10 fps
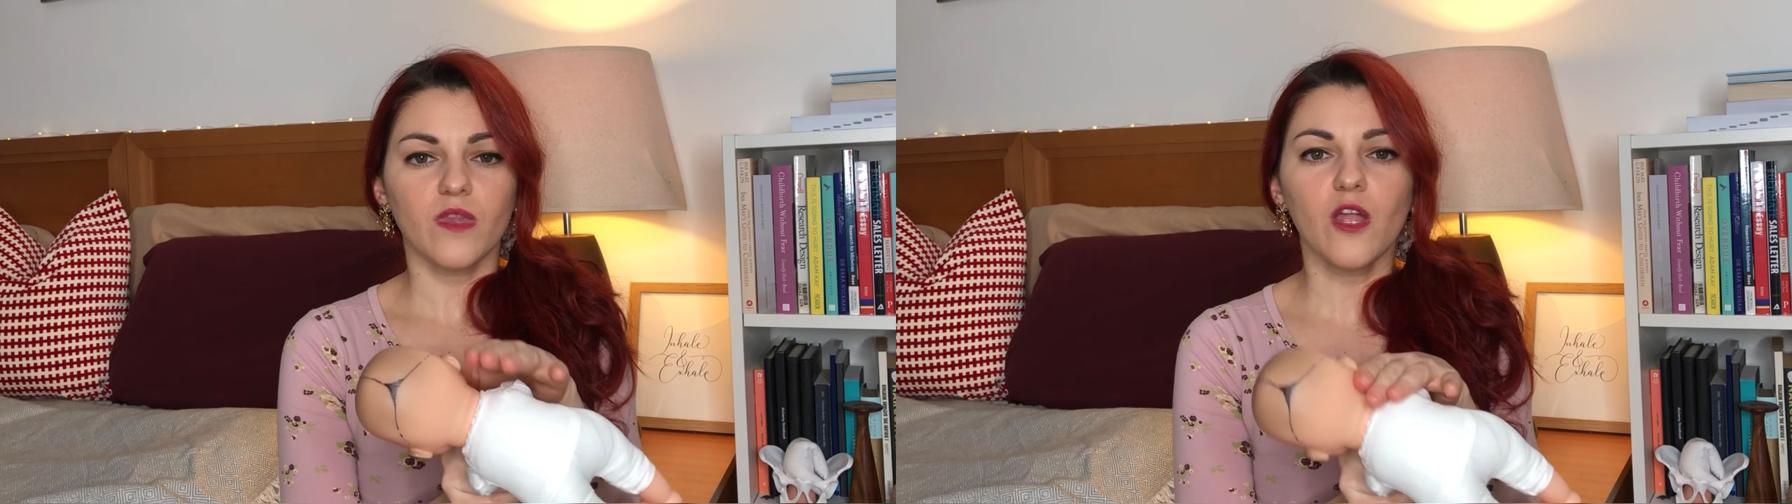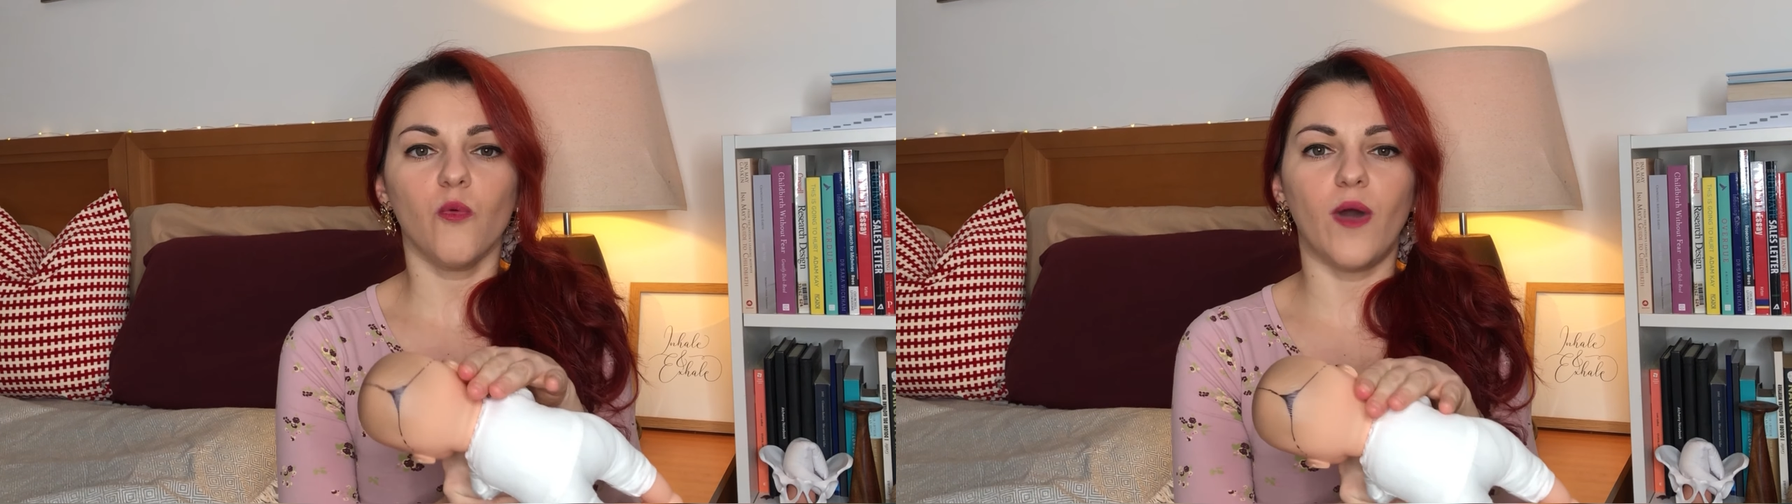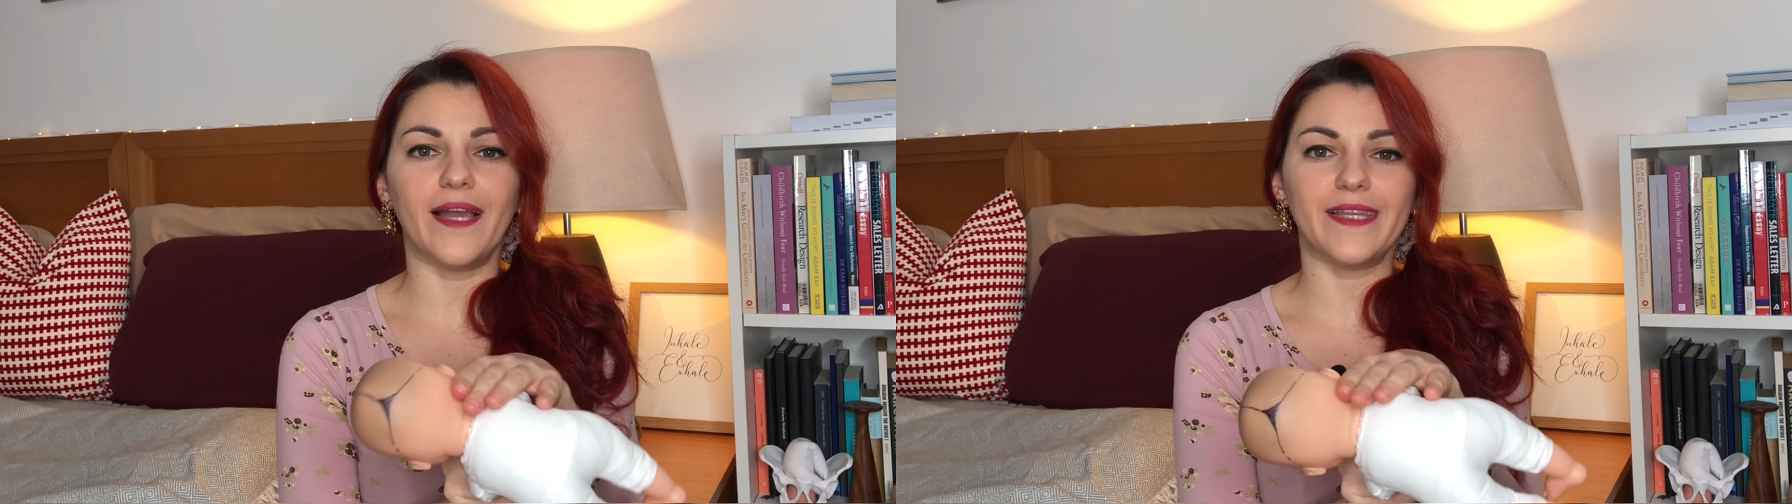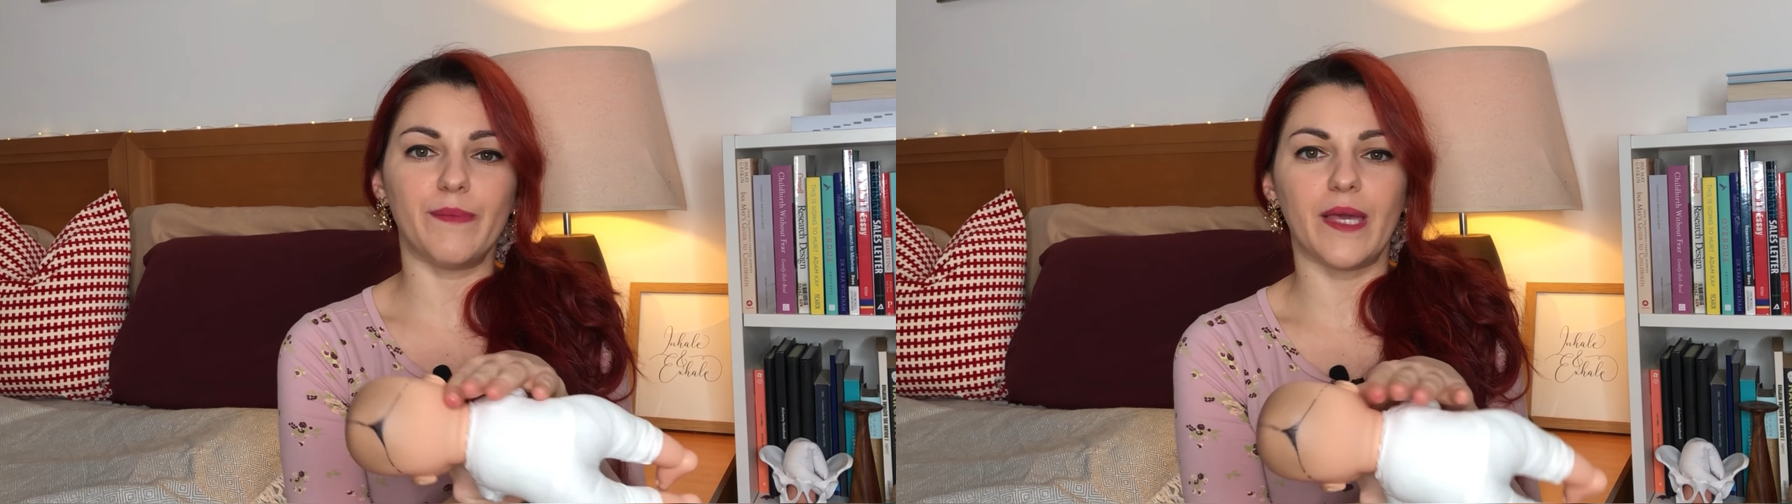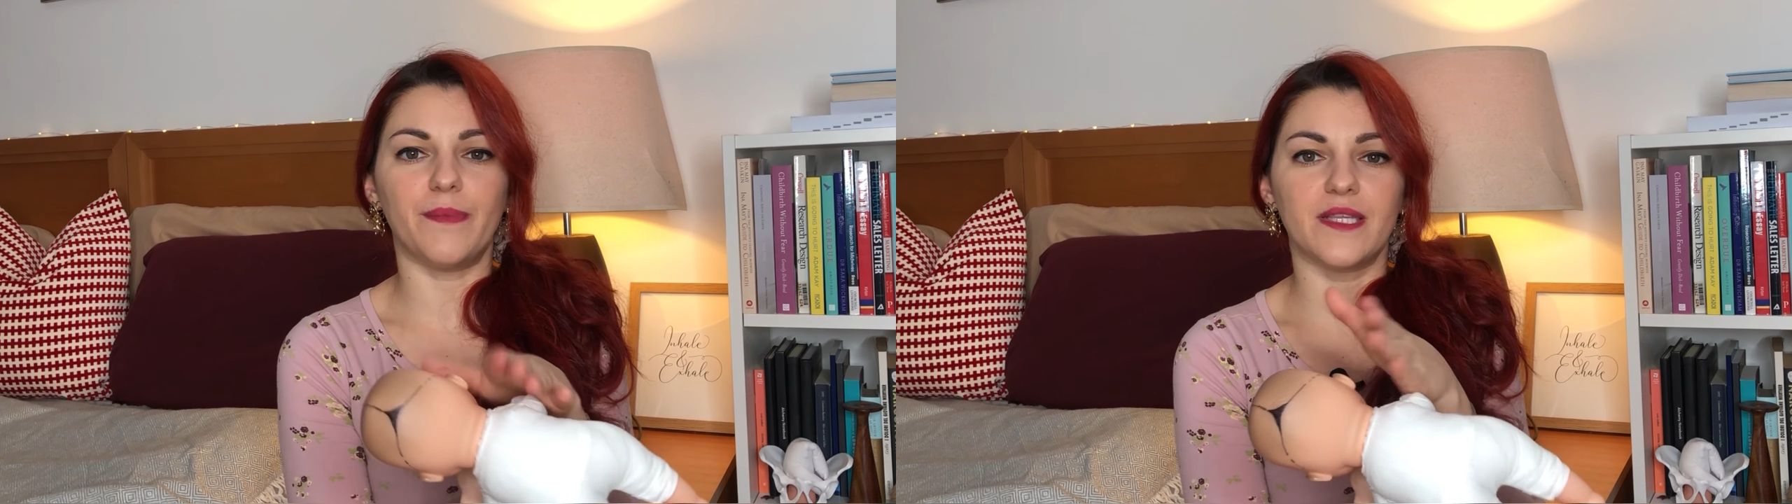while the
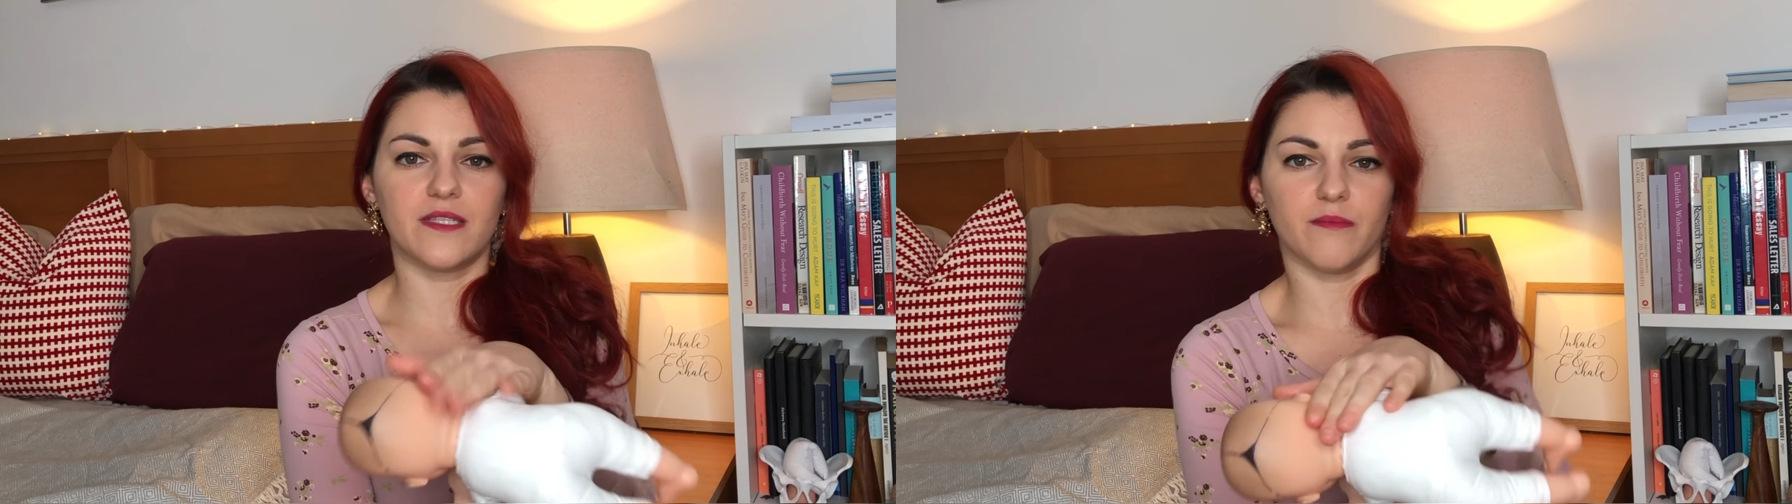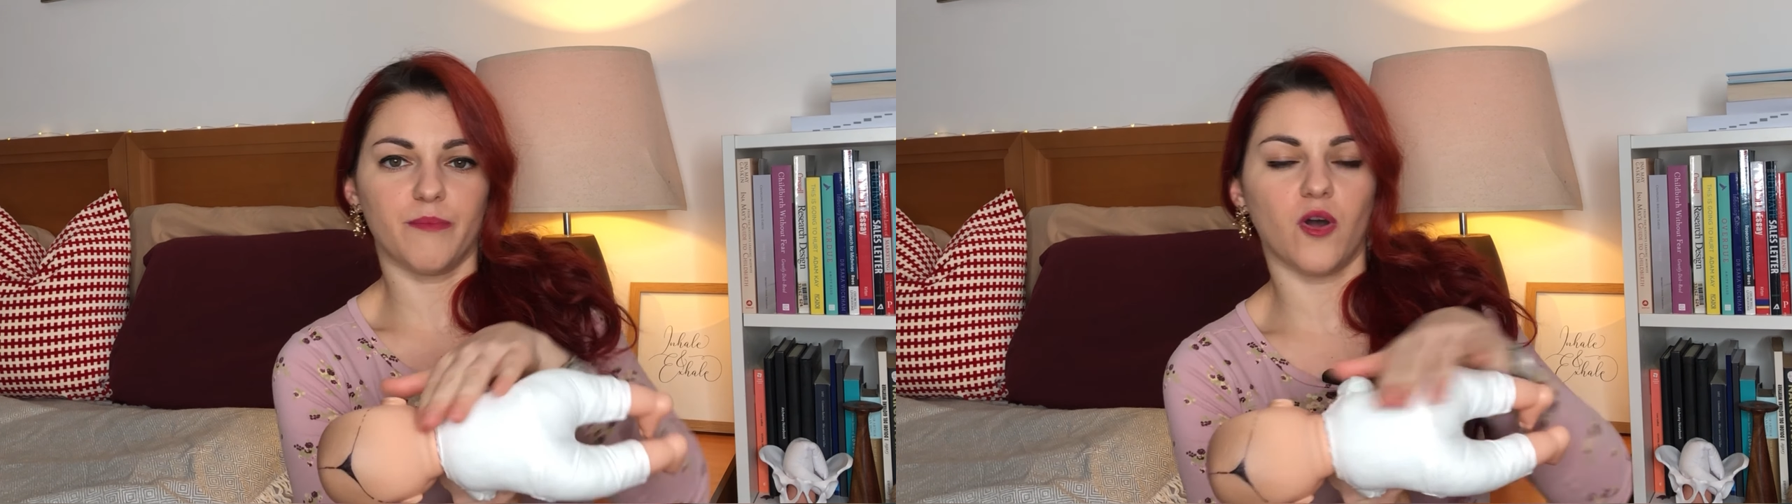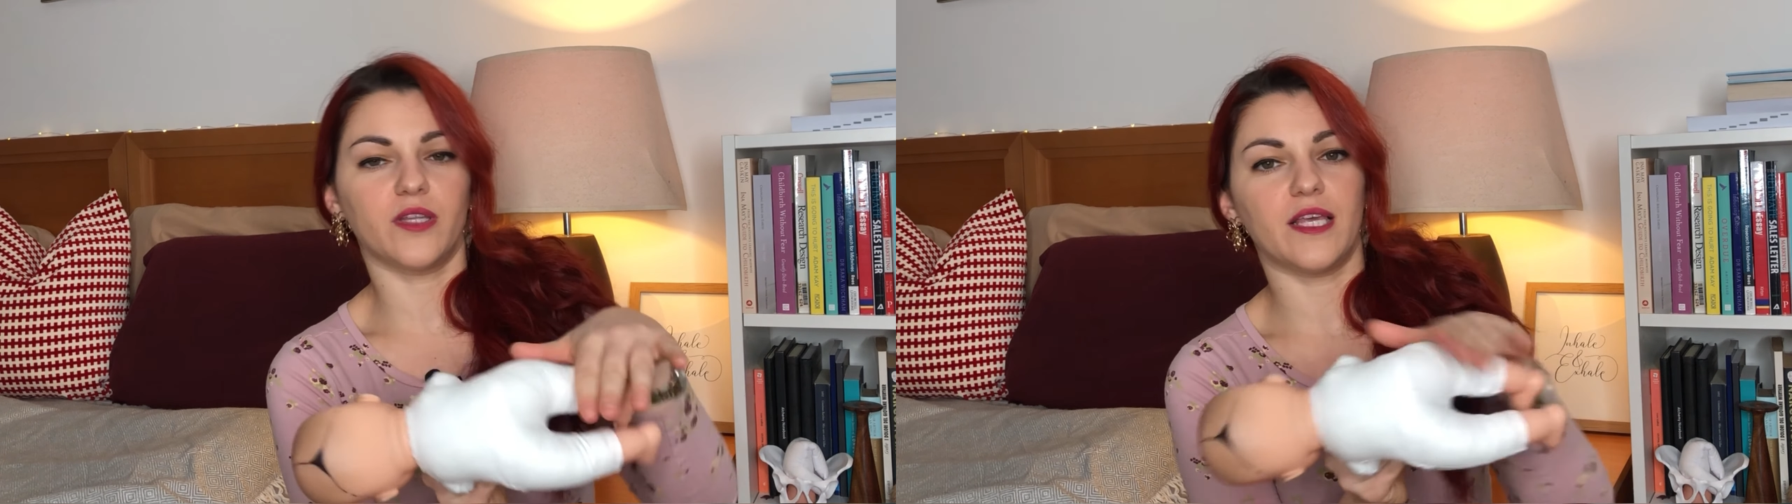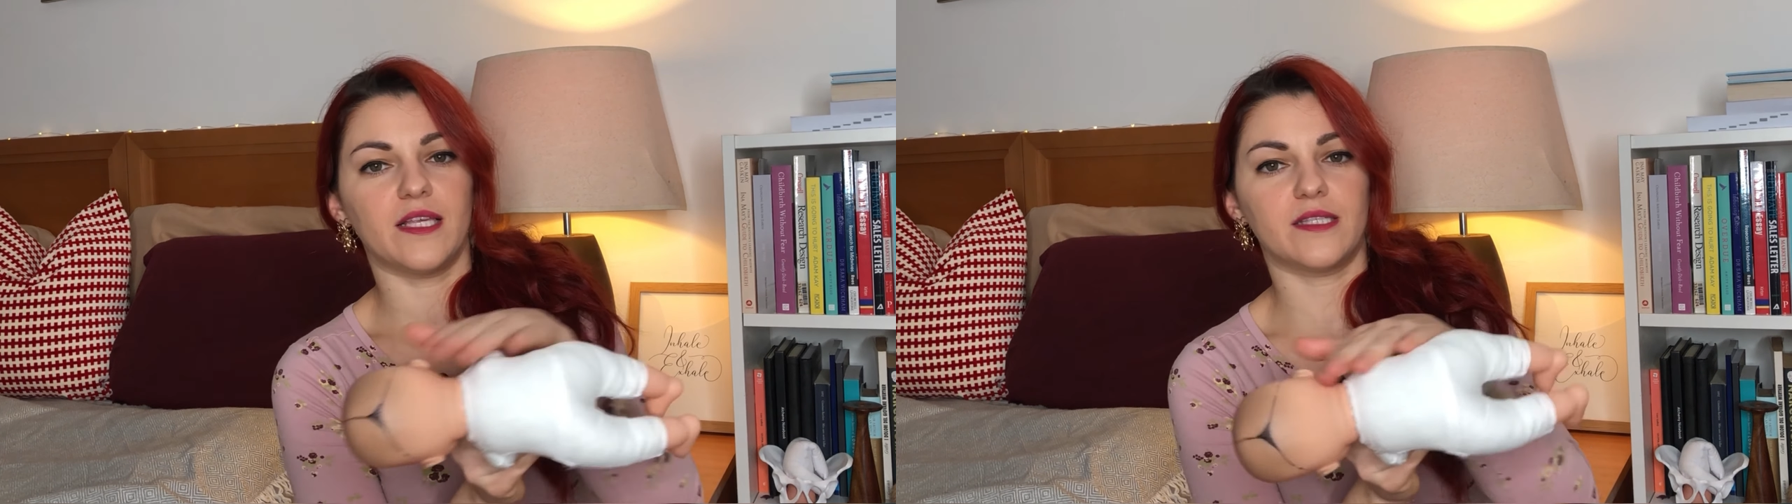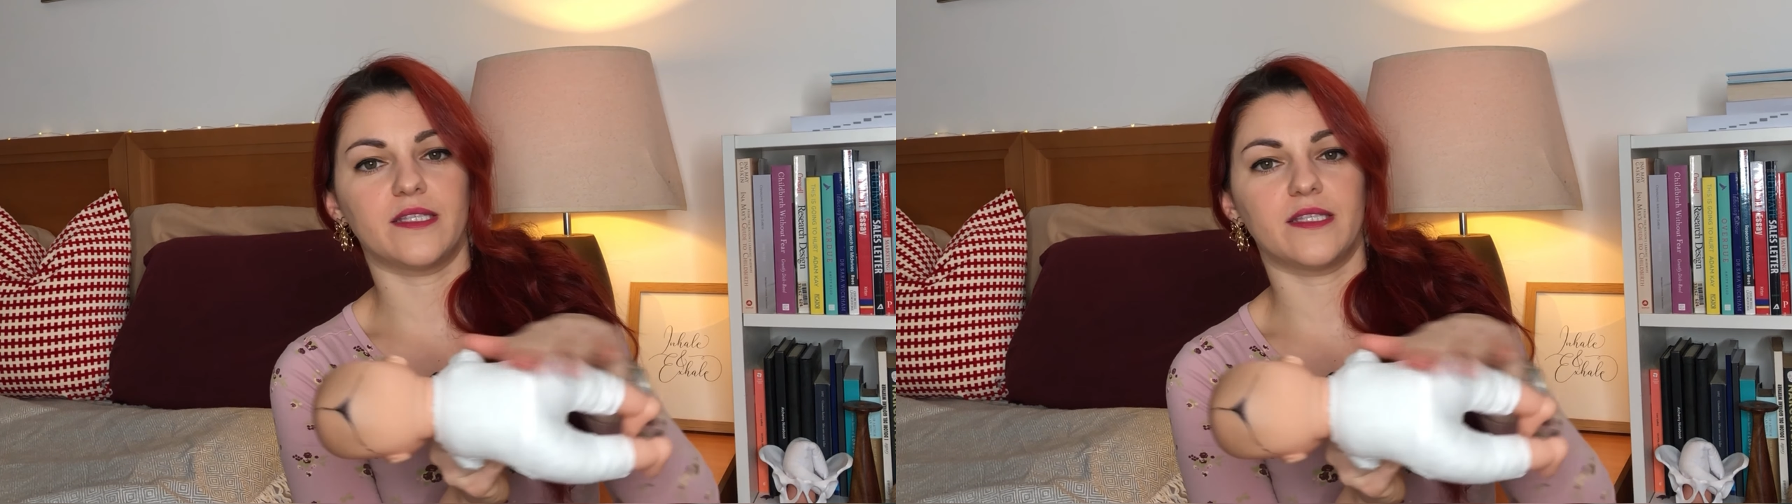baby's body is